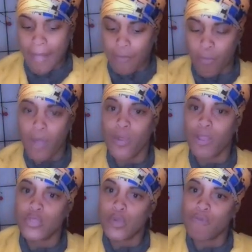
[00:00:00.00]
what we
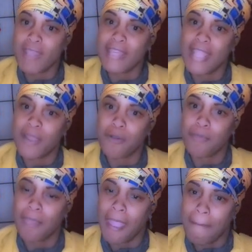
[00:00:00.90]
are doing right now
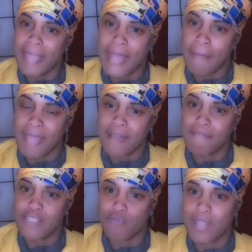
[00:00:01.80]
may not
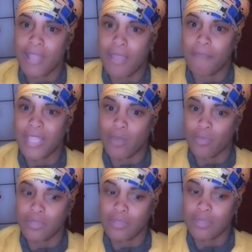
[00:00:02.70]
manifest right now.
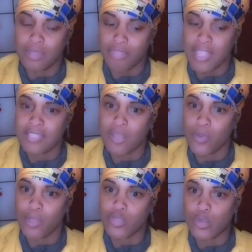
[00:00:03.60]
Meaning the things that
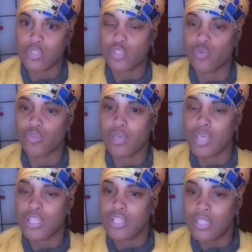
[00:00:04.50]
we are doing to
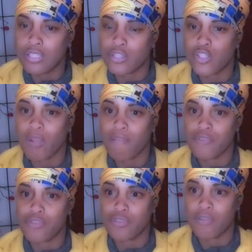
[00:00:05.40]
secure our
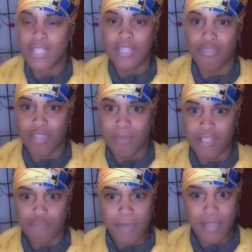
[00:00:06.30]
future three
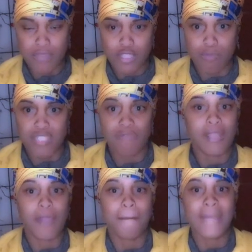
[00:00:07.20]
months from now, six months from
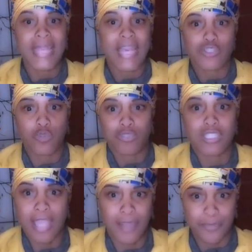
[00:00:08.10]
now may not show today.